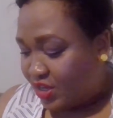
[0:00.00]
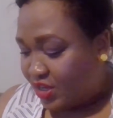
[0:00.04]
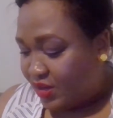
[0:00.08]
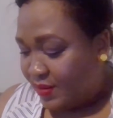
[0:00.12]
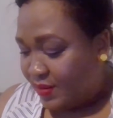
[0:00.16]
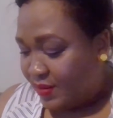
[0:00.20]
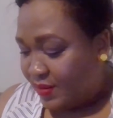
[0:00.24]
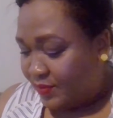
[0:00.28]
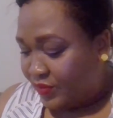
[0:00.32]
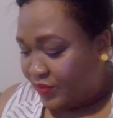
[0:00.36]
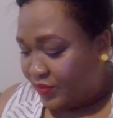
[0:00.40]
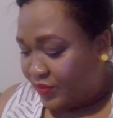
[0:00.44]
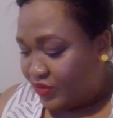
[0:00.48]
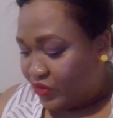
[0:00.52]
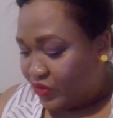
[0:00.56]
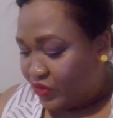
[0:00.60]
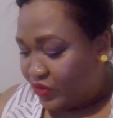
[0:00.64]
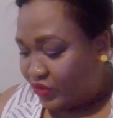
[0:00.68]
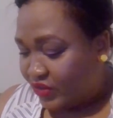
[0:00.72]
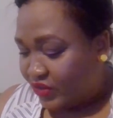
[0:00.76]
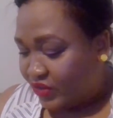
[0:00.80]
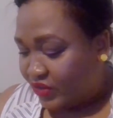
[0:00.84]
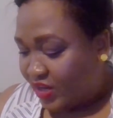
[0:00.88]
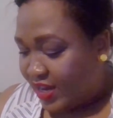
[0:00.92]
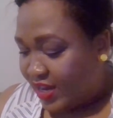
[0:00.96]
So it's a
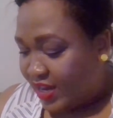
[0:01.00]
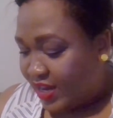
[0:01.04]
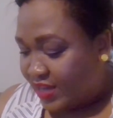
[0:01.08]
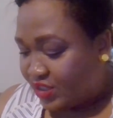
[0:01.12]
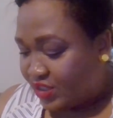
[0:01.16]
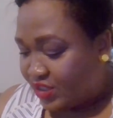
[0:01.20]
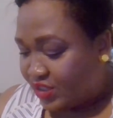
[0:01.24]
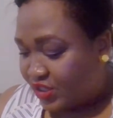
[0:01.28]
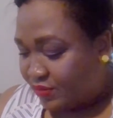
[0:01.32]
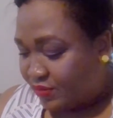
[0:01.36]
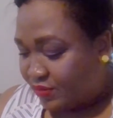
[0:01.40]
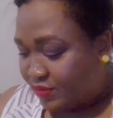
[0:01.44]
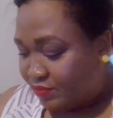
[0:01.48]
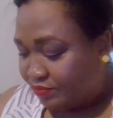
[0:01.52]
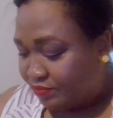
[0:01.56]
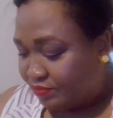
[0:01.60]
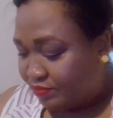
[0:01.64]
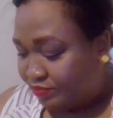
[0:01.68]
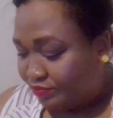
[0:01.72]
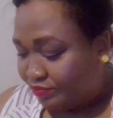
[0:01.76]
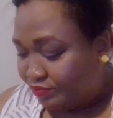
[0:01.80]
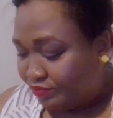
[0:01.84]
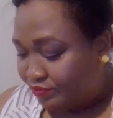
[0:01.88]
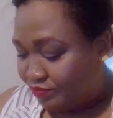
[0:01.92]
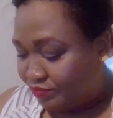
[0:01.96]
cleanser.
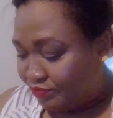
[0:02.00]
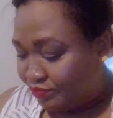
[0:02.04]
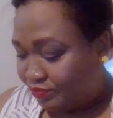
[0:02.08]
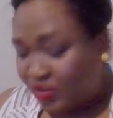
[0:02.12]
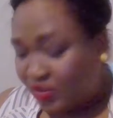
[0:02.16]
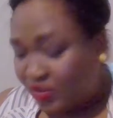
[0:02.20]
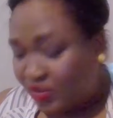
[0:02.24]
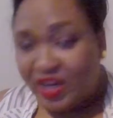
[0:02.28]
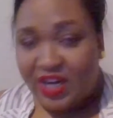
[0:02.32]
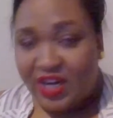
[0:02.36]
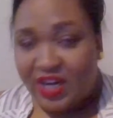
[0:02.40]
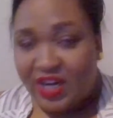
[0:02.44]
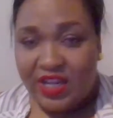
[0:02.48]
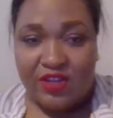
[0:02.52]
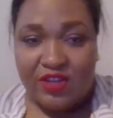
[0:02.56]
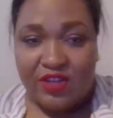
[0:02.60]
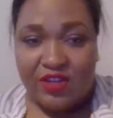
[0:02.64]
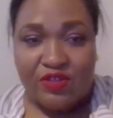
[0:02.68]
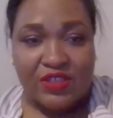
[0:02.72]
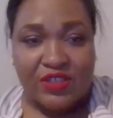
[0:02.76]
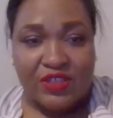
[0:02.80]
You can use it